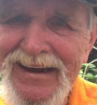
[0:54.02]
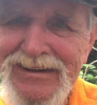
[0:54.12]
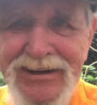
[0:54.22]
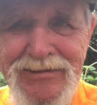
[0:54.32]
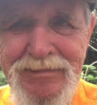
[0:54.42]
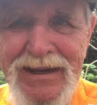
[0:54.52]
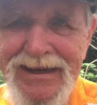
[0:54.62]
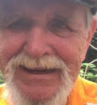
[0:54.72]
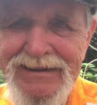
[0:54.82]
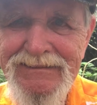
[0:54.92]
Just
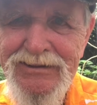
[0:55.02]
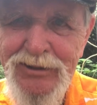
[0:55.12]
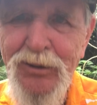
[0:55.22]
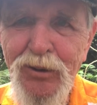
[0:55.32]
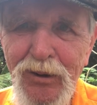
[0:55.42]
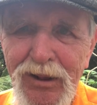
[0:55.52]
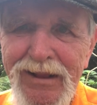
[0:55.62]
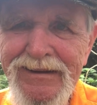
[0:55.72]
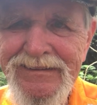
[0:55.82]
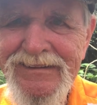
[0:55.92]
be cool,
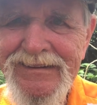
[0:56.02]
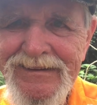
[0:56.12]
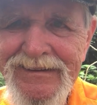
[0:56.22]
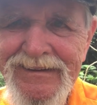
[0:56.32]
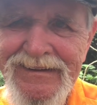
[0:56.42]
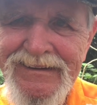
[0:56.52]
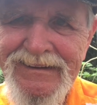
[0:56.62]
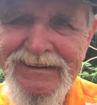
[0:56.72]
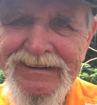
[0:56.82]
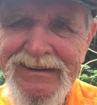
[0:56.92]

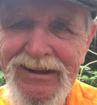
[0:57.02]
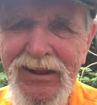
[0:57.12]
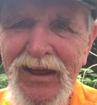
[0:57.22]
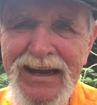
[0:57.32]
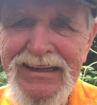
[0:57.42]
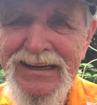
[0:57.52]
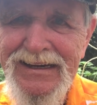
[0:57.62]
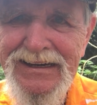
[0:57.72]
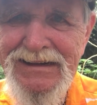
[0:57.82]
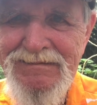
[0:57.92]
collected,
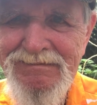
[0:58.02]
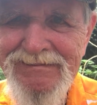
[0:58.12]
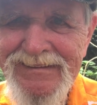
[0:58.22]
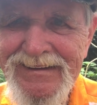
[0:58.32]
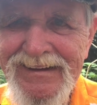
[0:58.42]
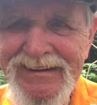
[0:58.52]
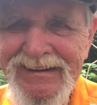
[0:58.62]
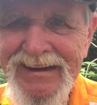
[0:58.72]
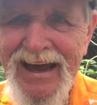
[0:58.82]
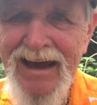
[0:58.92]

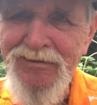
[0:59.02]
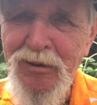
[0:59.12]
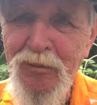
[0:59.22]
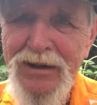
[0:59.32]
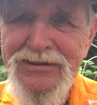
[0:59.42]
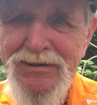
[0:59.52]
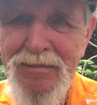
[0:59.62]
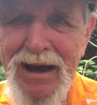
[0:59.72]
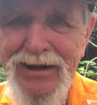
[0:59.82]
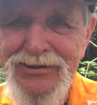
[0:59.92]
have your wits
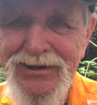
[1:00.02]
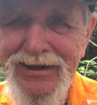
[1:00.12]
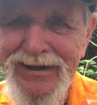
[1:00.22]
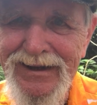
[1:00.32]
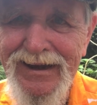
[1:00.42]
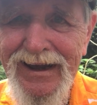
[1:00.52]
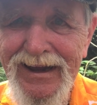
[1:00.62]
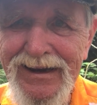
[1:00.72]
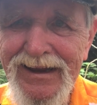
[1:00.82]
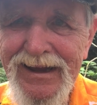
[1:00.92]
about you,
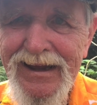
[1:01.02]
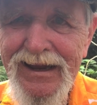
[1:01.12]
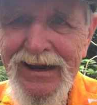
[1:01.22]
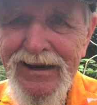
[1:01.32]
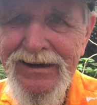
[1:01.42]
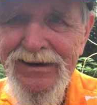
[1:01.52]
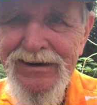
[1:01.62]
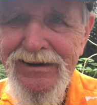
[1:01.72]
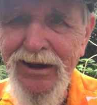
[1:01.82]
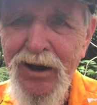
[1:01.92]
and
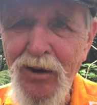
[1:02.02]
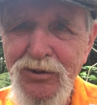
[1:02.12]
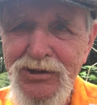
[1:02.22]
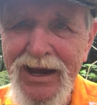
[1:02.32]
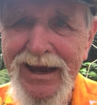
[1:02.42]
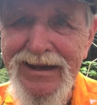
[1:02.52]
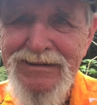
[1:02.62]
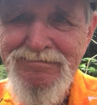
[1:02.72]
negotiate.